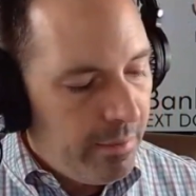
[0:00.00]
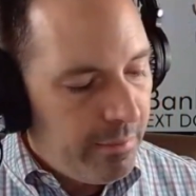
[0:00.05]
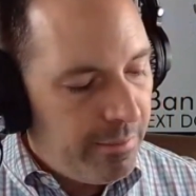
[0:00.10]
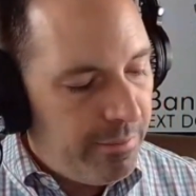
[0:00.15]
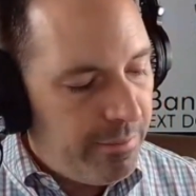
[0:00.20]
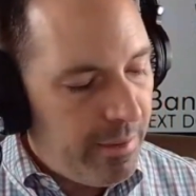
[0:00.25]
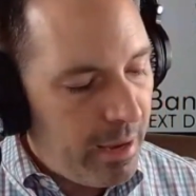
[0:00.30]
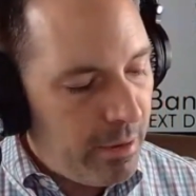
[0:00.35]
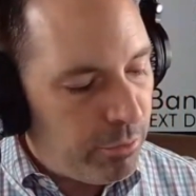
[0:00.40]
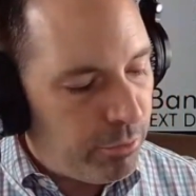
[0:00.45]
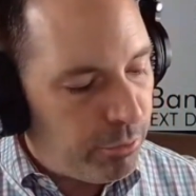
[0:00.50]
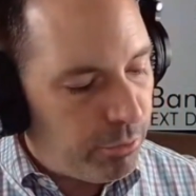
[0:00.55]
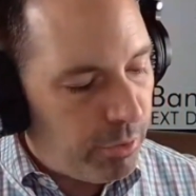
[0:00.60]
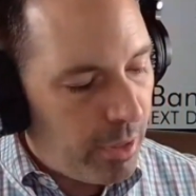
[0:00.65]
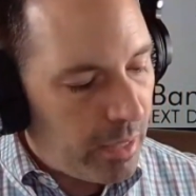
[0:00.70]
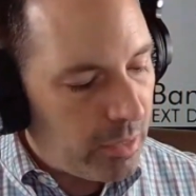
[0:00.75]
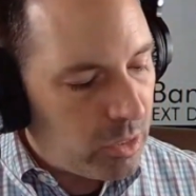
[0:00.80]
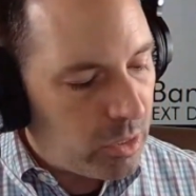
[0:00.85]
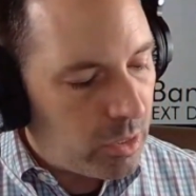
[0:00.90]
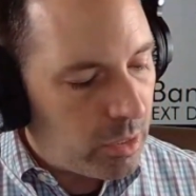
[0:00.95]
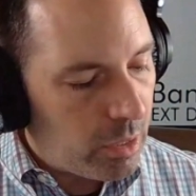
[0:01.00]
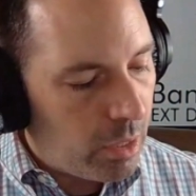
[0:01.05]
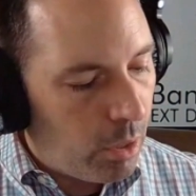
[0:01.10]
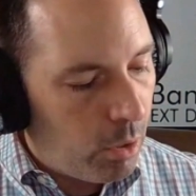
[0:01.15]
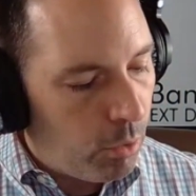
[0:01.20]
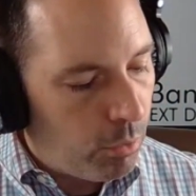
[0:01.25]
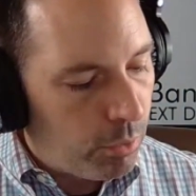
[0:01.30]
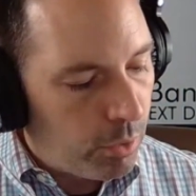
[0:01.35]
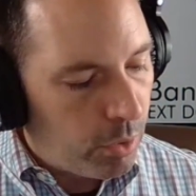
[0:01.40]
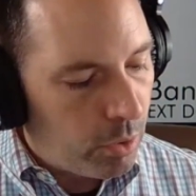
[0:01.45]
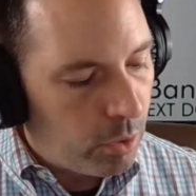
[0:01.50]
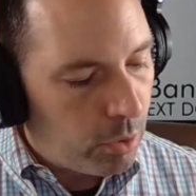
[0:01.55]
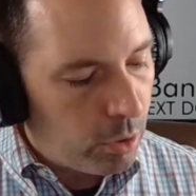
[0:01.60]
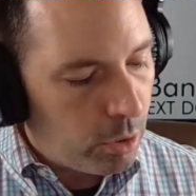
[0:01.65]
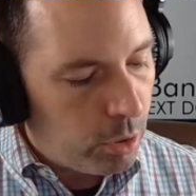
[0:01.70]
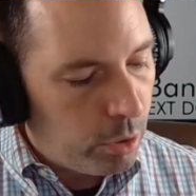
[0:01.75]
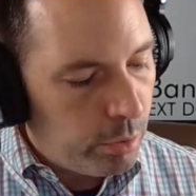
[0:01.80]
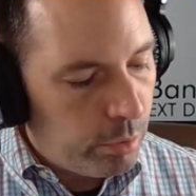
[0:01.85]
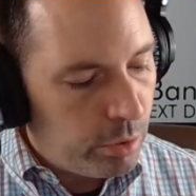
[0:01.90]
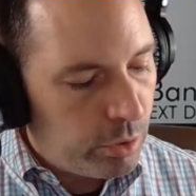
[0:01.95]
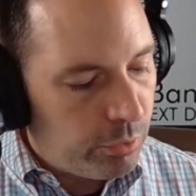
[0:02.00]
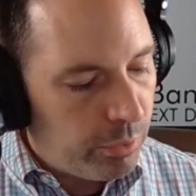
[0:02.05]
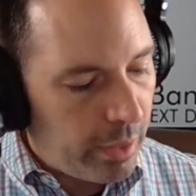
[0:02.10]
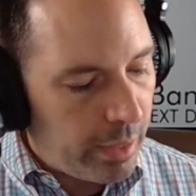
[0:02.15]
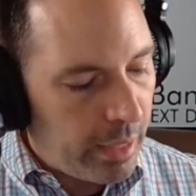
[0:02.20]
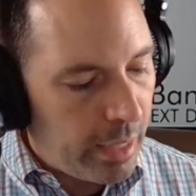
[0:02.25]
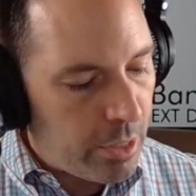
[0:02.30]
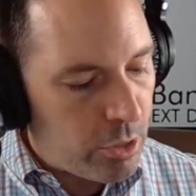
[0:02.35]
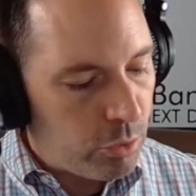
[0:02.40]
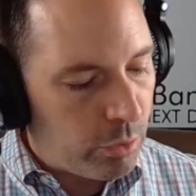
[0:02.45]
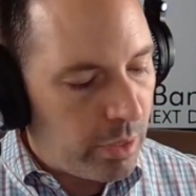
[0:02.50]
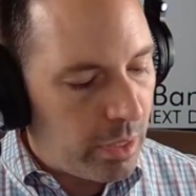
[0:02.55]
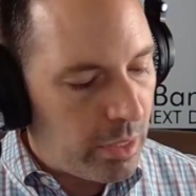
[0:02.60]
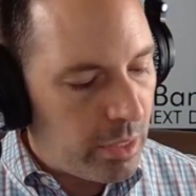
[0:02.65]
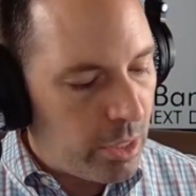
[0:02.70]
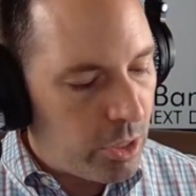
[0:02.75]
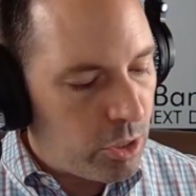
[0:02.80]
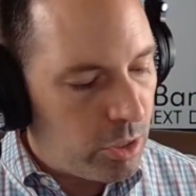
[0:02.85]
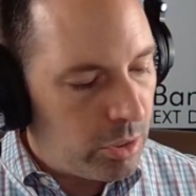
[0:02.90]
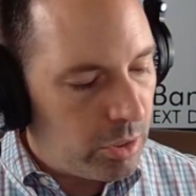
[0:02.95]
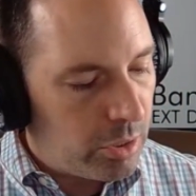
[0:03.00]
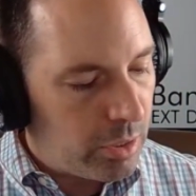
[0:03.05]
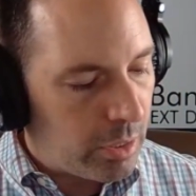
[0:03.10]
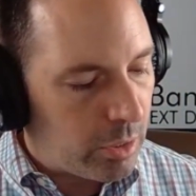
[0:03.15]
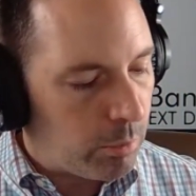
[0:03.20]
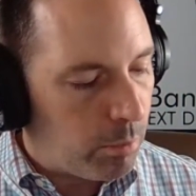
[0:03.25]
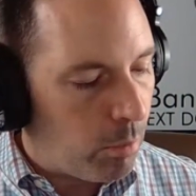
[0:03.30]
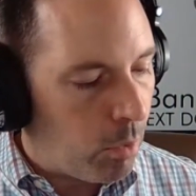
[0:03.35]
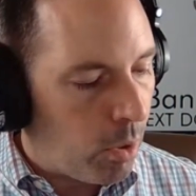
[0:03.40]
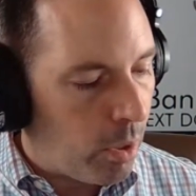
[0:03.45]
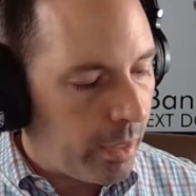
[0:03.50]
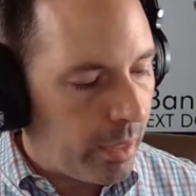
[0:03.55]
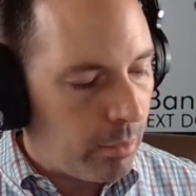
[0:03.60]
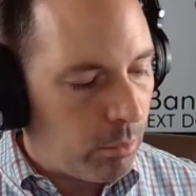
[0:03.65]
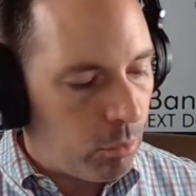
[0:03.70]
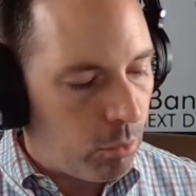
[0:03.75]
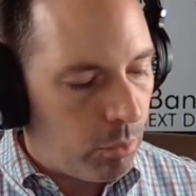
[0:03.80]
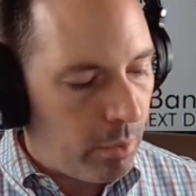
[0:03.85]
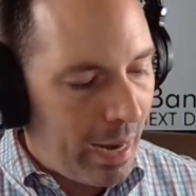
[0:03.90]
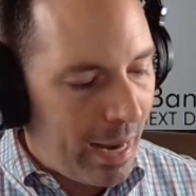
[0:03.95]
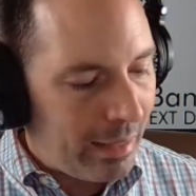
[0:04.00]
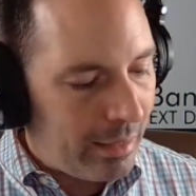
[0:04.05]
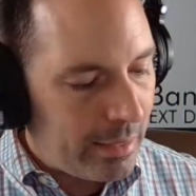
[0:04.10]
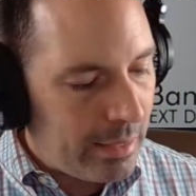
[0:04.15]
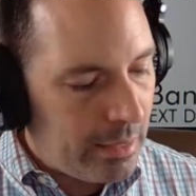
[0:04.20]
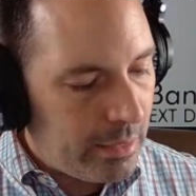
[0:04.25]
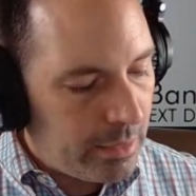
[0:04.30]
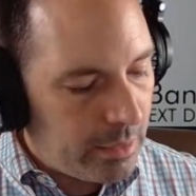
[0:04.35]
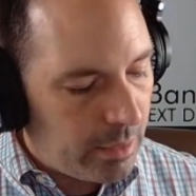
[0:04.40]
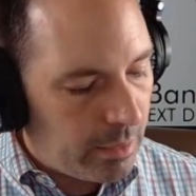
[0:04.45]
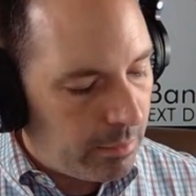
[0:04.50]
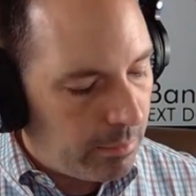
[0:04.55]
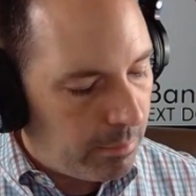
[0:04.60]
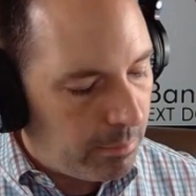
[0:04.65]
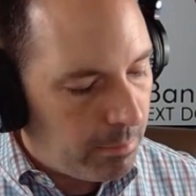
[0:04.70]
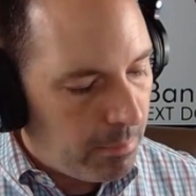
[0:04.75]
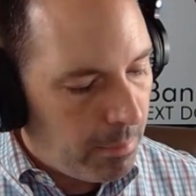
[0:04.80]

Fed frets over loose financial conditions as market rallies.